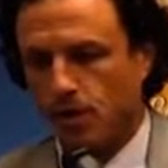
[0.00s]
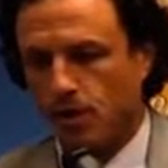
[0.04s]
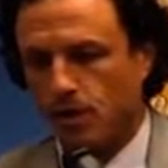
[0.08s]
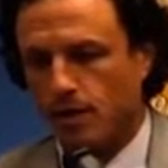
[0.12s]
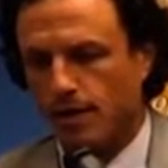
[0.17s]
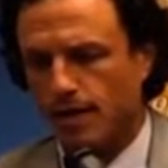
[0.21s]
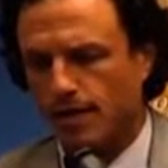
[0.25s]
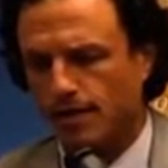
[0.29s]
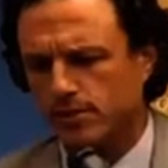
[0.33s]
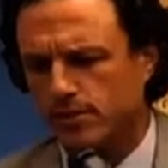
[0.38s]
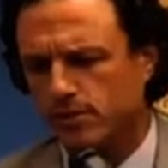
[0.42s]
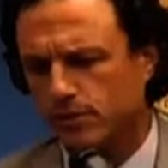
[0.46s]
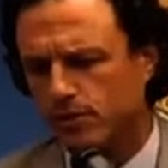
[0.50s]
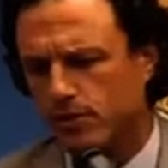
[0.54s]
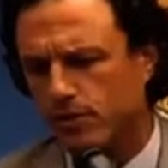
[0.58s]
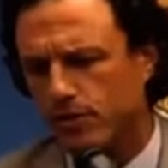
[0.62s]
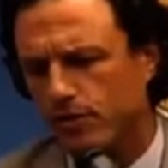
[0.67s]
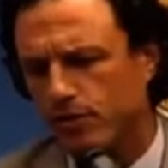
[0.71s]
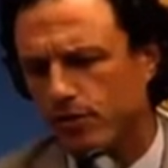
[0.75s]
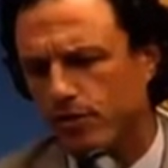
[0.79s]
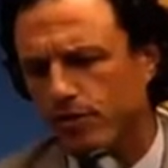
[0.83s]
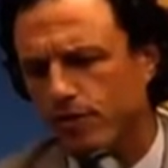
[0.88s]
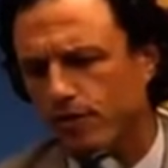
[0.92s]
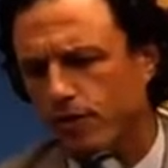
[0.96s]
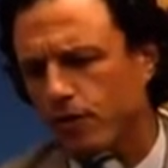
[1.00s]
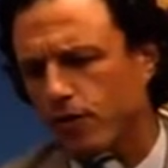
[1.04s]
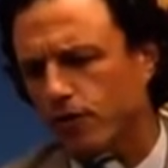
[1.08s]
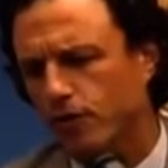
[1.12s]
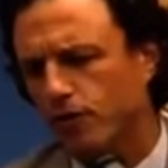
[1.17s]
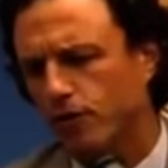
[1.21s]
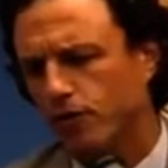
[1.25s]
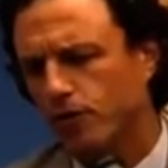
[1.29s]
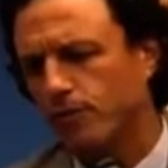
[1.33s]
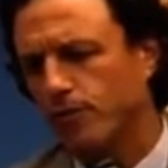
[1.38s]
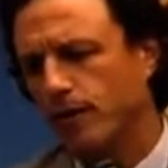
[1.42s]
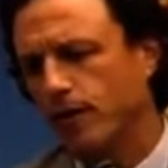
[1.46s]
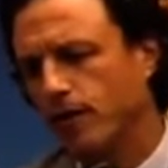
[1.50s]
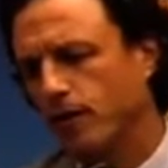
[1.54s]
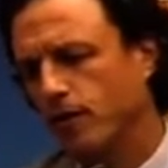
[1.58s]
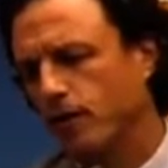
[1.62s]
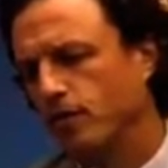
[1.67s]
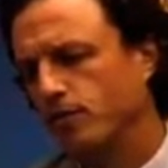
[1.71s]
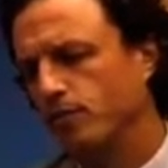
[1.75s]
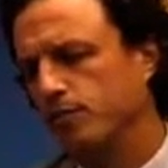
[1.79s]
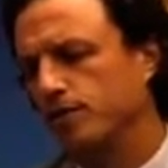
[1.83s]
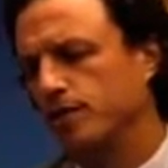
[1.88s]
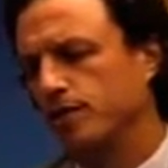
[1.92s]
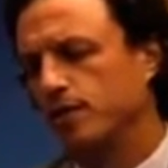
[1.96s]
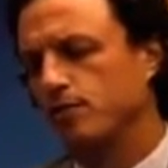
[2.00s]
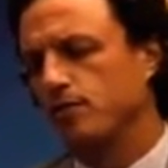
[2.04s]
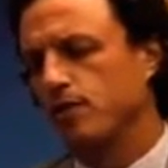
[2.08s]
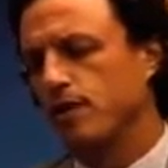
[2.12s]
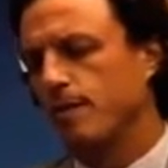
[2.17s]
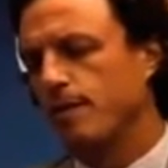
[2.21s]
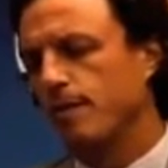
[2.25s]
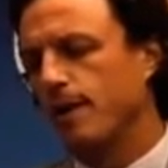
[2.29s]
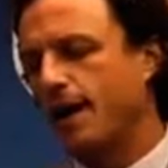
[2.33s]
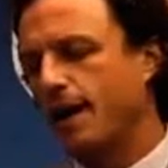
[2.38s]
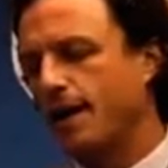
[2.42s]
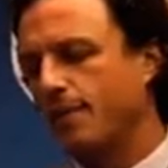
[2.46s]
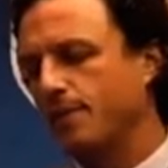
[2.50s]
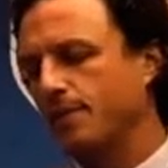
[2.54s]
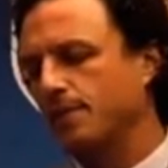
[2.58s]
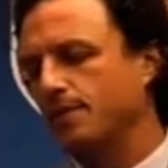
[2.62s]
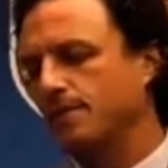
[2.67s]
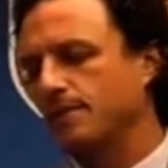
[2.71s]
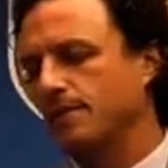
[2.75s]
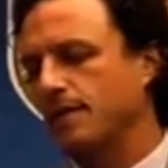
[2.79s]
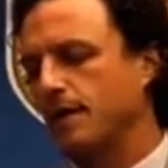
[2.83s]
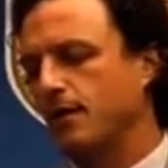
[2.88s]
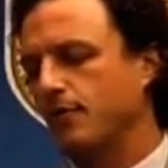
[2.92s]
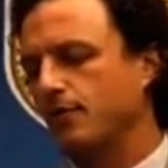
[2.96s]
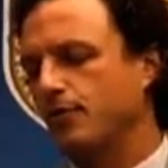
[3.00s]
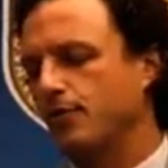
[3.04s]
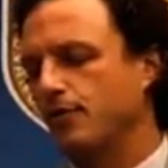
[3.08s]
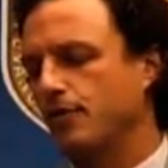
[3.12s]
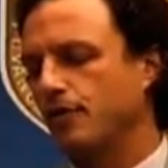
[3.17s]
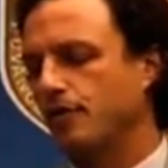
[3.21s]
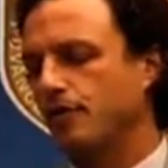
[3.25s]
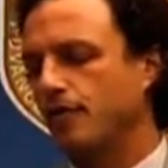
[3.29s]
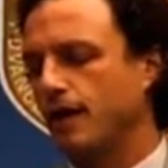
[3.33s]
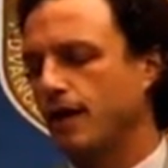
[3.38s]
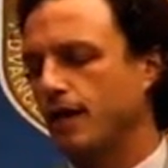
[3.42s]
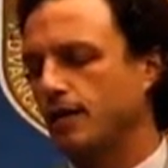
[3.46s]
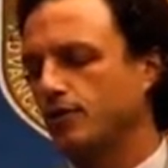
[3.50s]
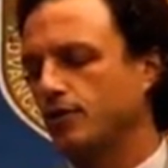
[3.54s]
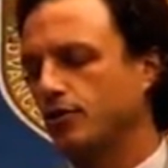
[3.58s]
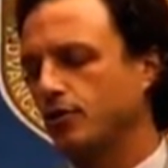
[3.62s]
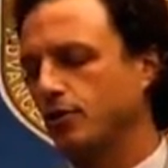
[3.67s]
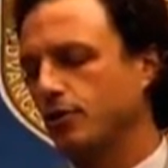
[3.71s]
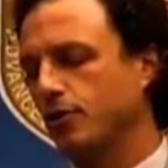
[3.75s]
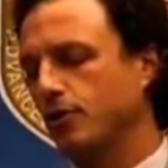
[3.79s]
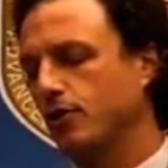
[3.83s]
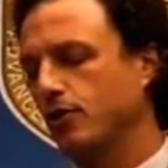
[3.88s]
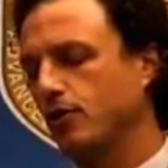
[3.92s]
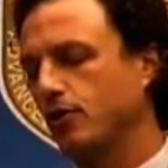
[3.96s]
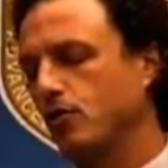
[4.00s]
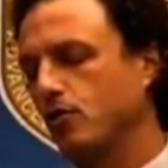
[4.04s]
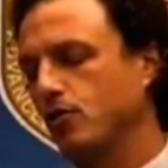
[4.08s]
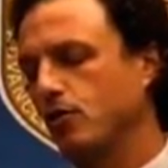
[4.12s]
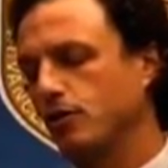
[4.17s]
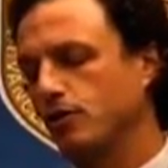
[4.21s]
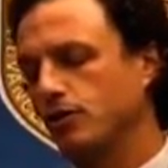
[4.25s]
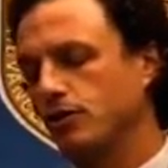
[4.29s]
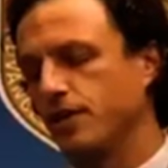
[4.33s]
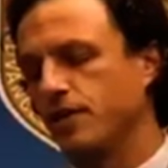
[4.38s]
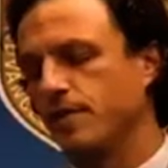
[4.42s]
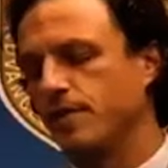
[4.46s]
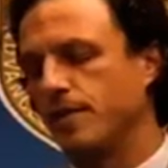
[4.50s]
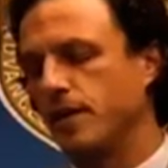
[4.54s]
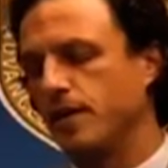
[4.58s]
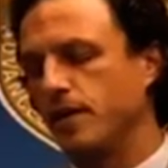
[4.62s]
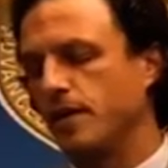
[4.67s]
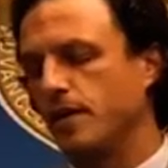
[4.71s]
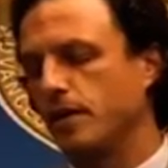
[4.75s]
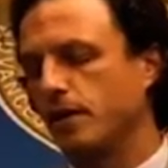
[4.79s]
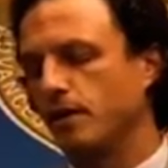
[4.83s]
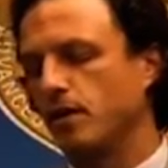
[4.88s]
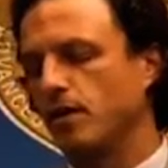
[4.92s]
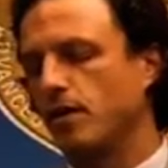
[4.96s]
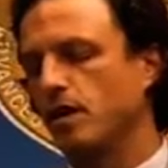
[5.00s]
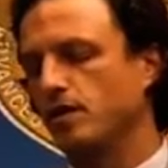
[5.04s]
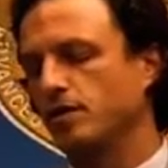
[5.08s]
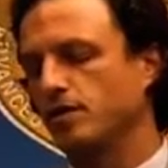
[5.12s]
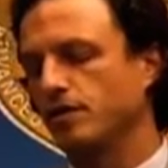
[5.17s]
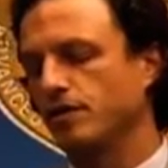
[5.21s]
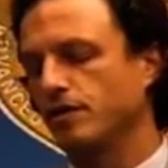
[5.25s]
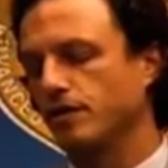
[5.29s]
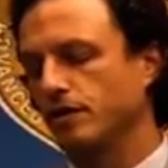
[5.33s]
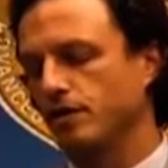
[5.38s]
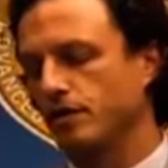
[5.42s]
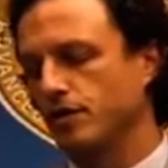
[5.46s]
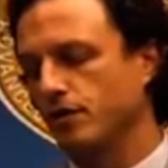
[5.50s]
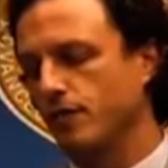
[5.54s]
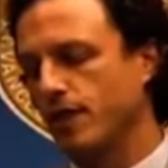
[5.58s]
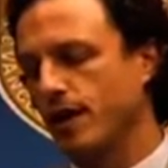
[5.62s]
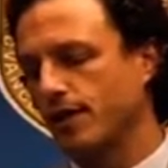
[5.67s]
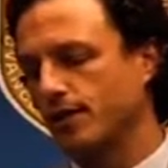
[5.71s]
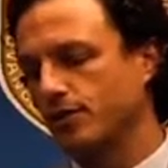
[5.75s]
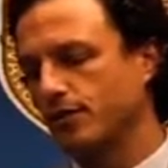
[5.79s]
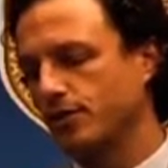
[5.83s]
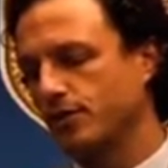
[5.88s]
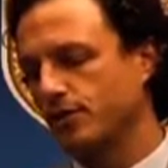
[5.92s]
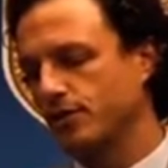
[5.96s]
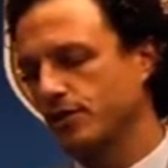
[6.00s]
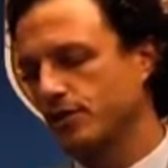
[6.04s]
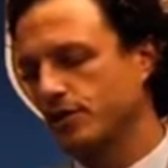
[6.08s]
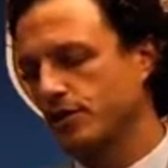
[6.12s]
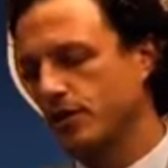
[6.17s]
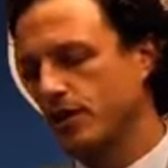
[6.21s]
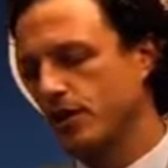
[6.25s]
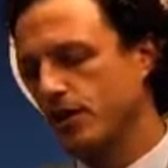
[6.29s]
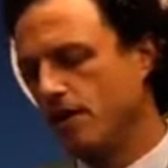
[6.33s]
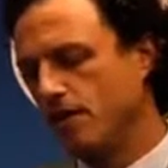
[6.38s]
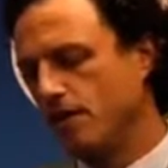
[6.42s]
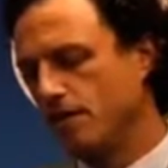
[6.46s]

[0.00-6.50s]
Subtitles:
Next is a 34-year-old male who presents with a popping sound during vaginal intercourse and immediate loss of his erections.